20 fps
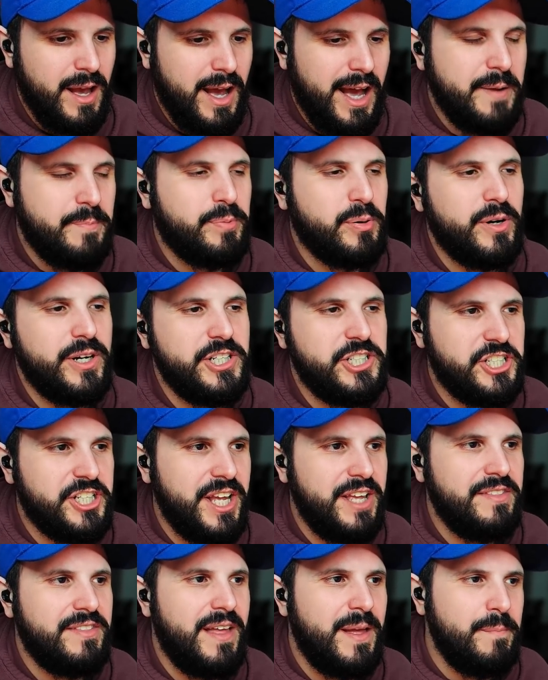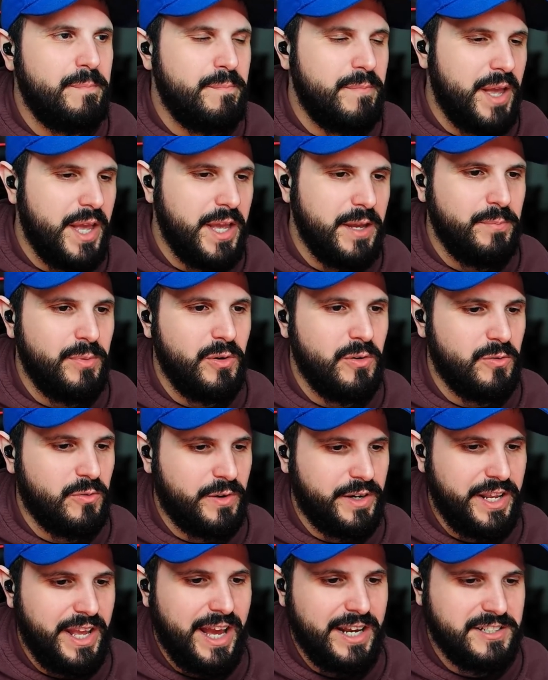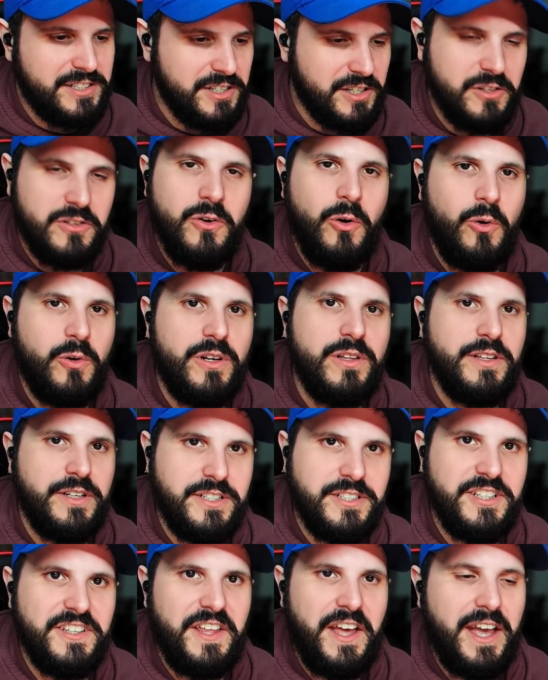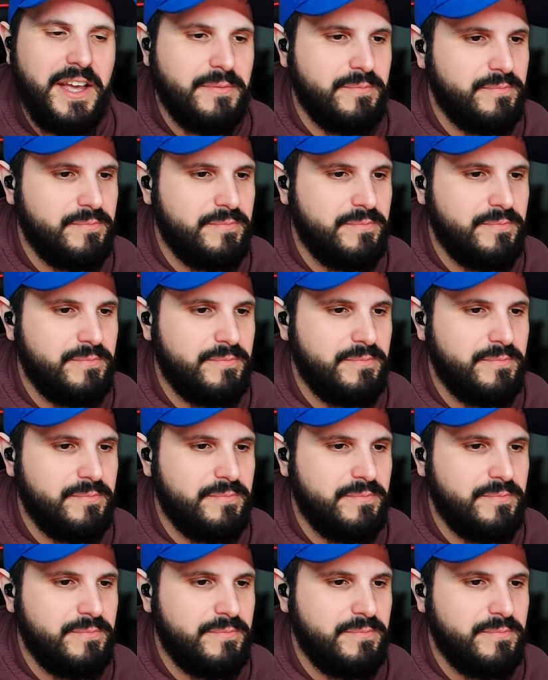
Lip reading: I appreciate that Mabel reacted accordingly to that.